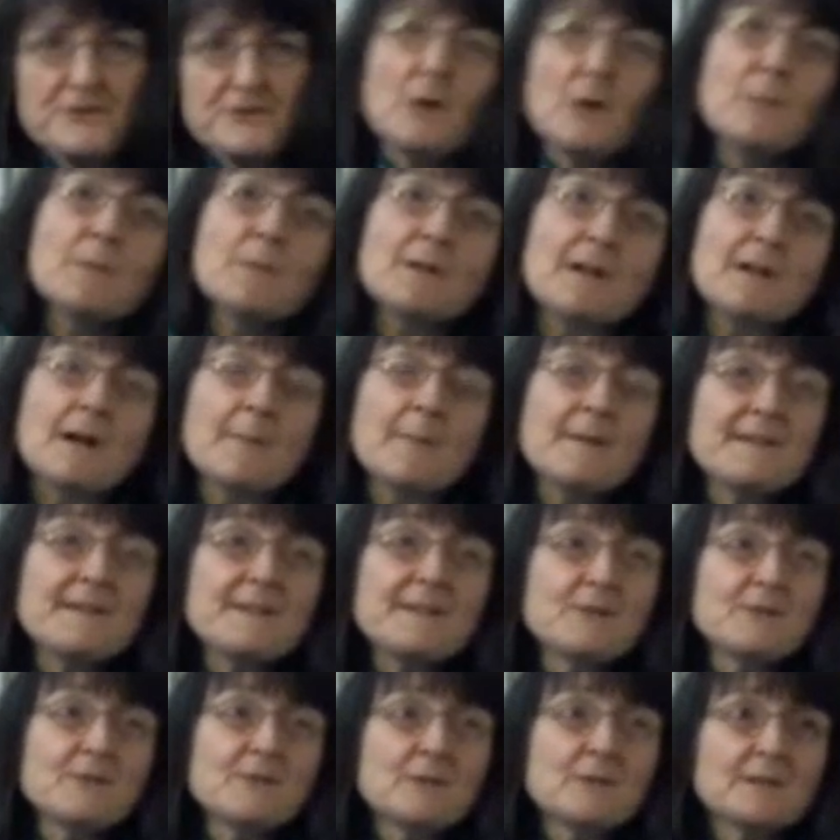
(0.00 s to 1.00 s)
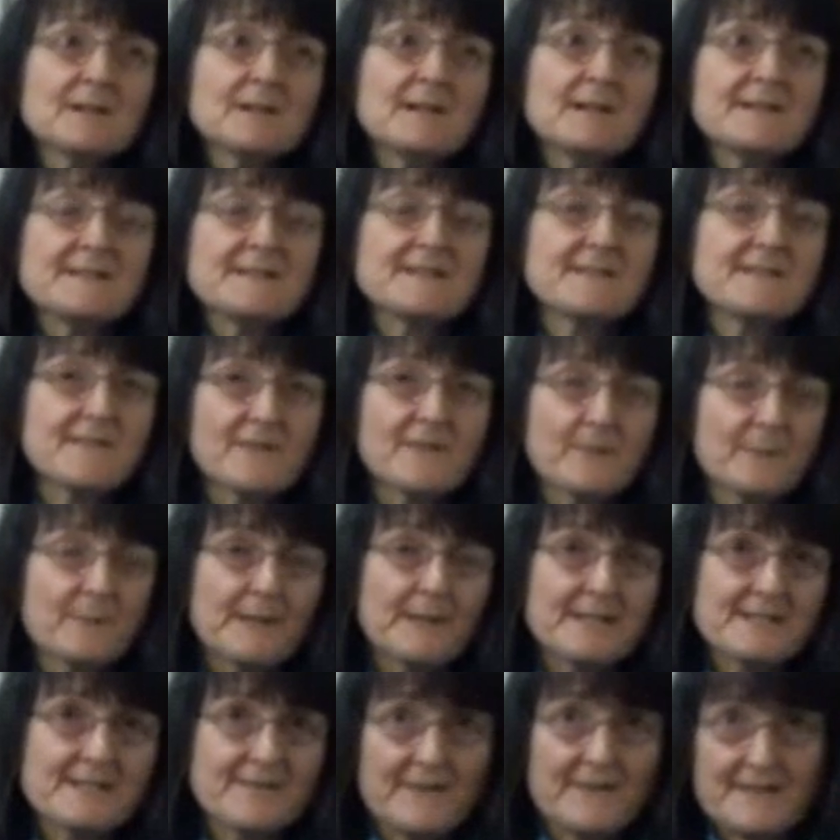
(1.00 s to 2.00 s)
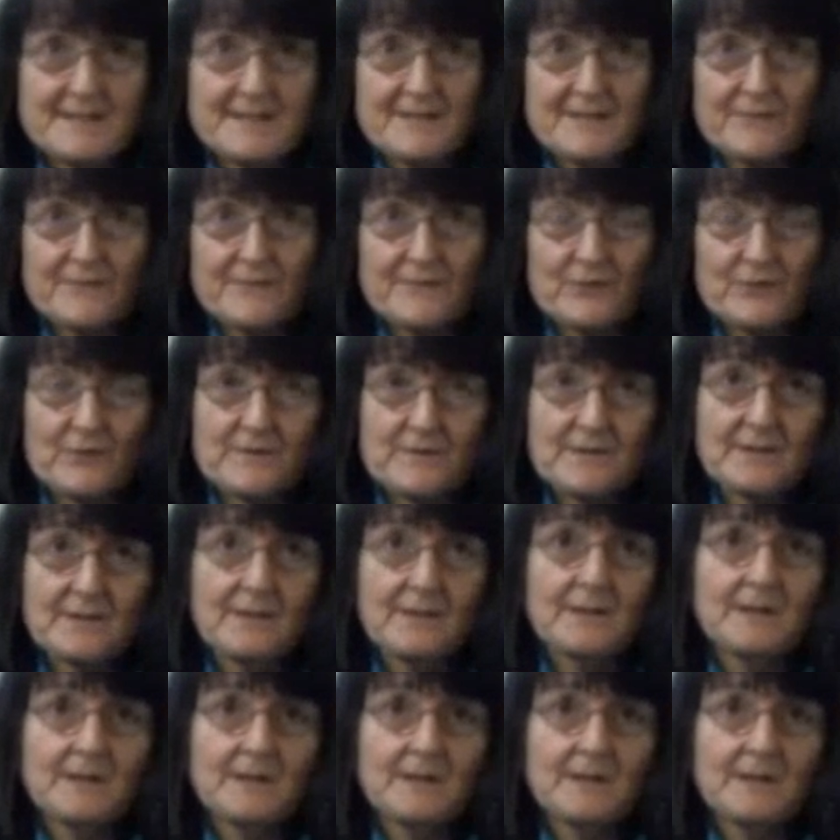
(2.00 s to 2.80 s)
The organisers of the Peace Festivals